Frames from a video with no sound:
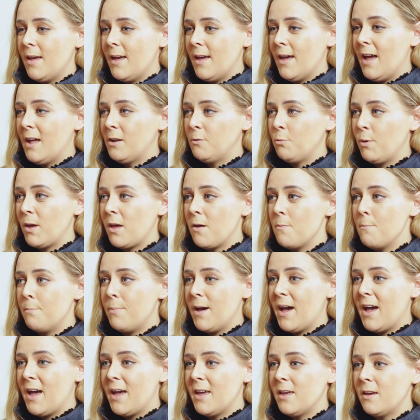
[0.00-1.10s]
and we can
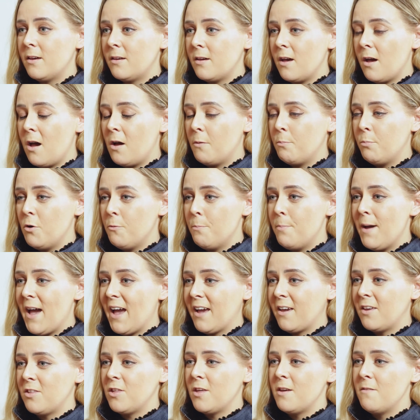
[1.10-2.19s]
buy cardboard
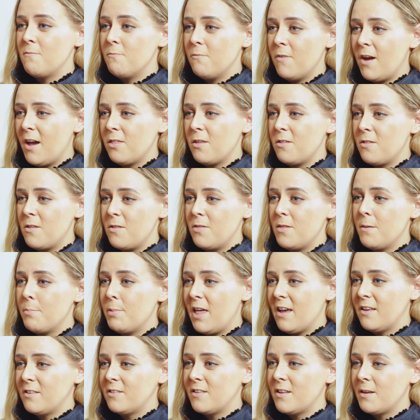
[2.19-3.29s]
packaging rather than the
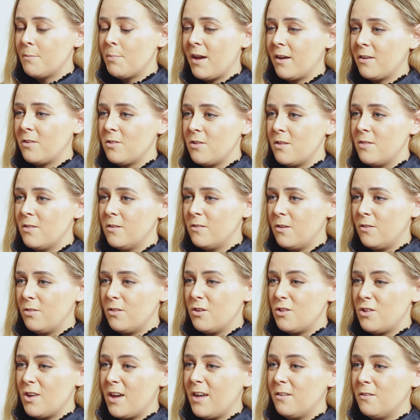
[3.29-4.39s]
plastic packaging that's on the
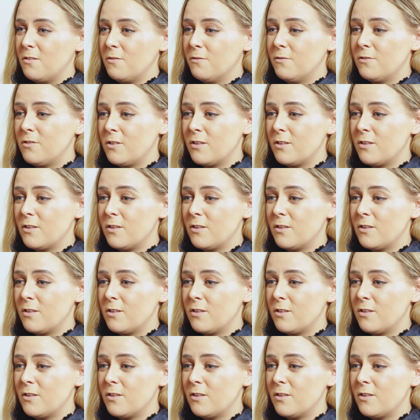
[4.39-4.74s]
shelves.